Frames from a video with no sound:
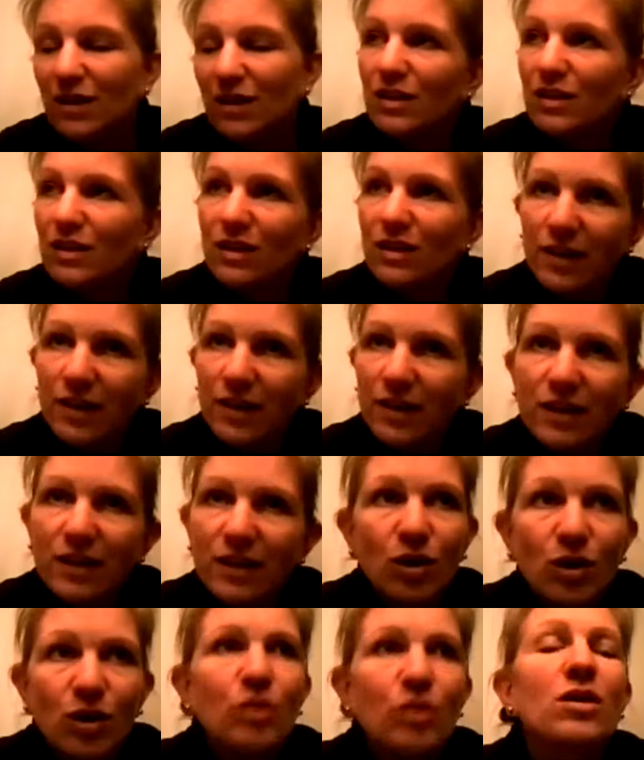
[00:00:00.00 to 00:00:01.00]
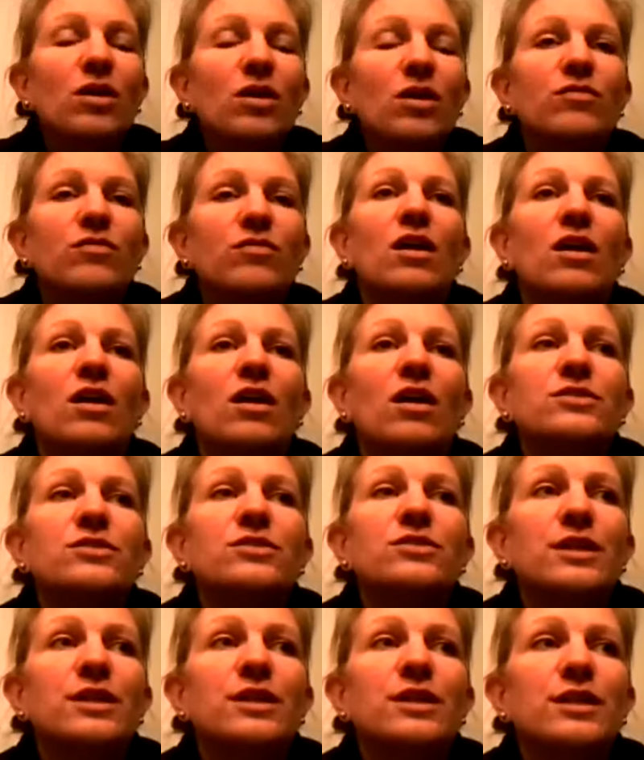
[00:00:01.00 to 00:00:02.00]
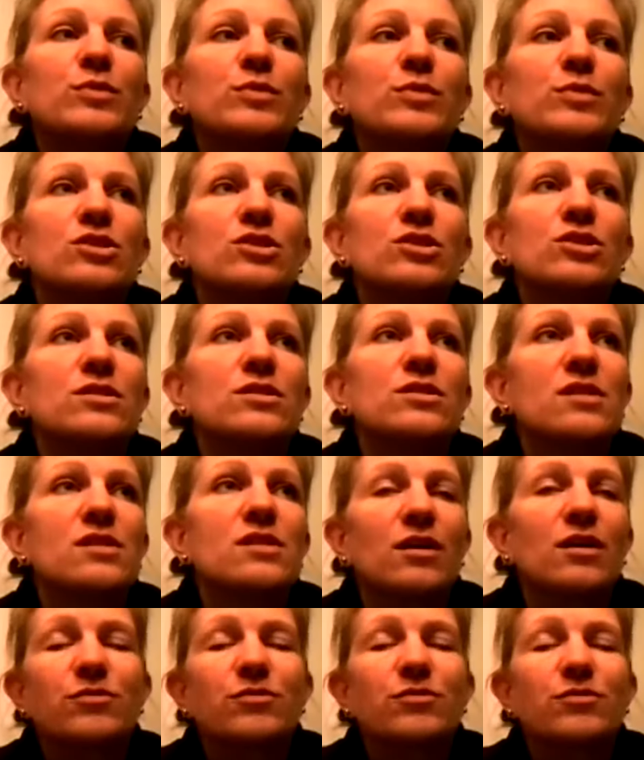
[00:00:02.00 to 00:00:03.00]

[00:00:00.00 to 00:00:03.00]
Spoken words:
Let go of all of your inhibitions of